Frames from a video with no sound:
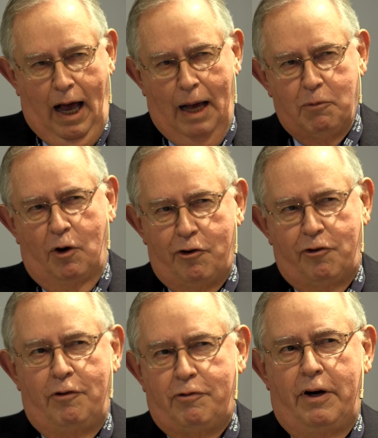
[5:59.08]
I'm going to
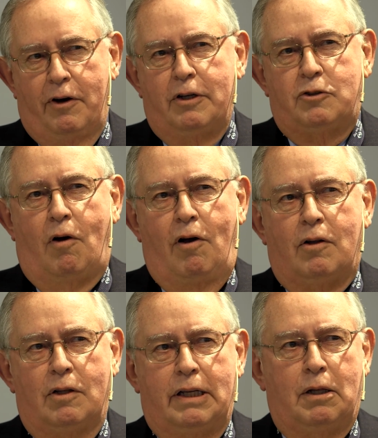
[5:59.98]
shift here to
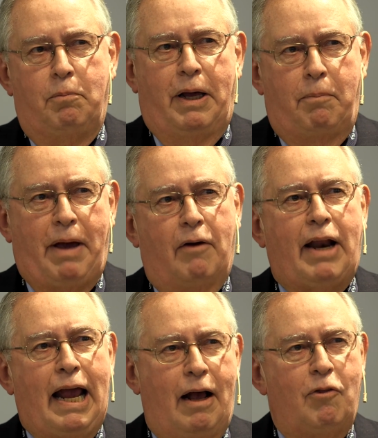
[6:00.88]
talk a little bit about
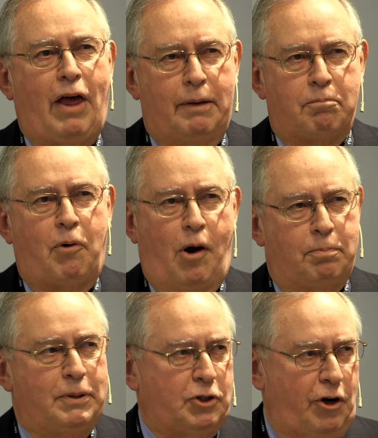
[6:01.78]
how that
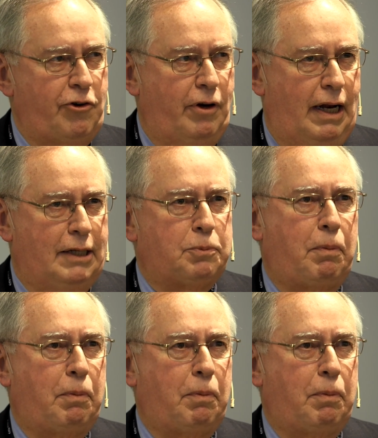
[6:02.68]
proposition has